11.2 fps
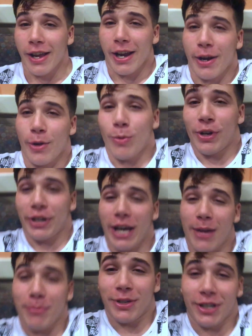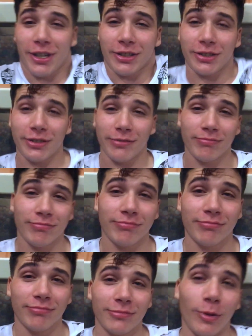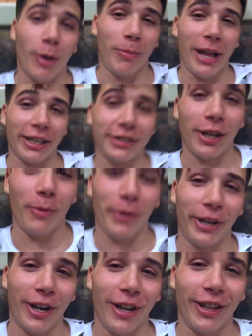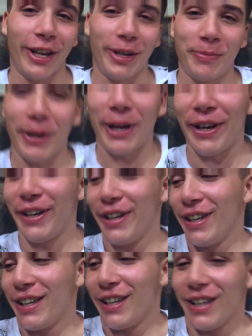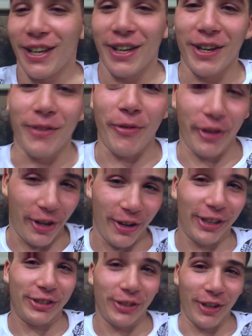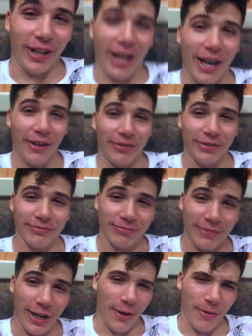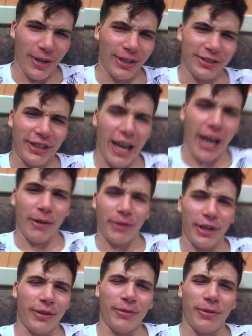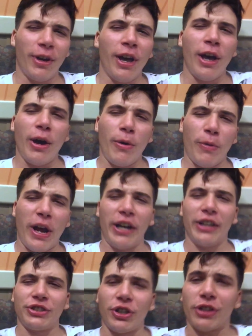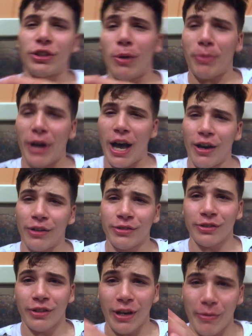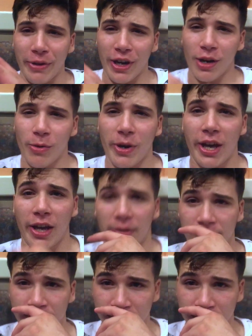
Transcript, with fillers: Everyone died but us. Well, Blackside went got laid, but we're the only two alive. we Everyone are. else died. We, we ran to Destructo Brown. Yeah, we got away.